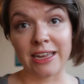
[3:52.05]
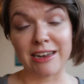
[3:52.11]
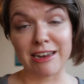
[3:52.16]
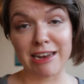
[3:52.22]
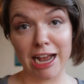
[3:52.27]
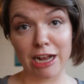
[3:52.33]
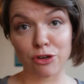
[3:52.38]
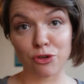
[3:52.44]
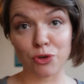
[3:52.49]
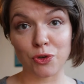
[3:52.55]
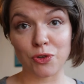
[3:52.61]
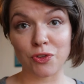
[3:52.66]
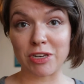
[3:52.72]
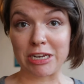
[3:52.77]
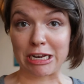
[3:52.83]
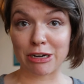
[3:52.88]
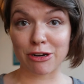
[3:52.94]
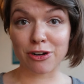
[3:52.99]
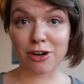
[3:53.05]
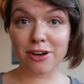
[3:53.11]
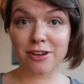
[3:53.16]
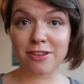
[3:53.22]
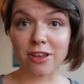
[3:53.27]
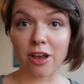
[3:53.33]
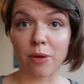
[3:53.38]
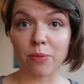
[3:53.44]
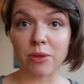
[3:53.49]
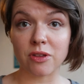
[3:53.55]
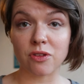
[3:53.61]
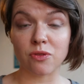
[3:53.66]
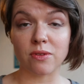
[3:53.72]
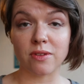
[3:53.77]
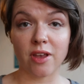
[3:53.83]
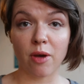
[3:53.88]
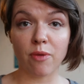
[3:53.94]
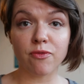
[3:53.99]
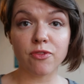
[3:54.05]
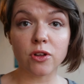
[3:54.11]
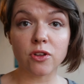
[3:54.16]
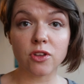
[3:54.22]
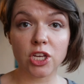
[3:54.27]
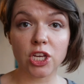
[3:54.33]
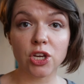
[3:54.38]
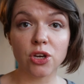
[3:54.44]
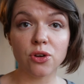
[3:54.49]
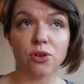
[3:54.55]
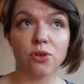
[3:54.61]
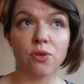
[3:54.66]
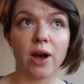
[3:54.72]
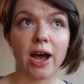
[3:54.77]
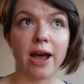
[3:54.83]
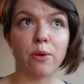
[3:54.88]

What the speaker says: natural standards. I hope this was helpful to you.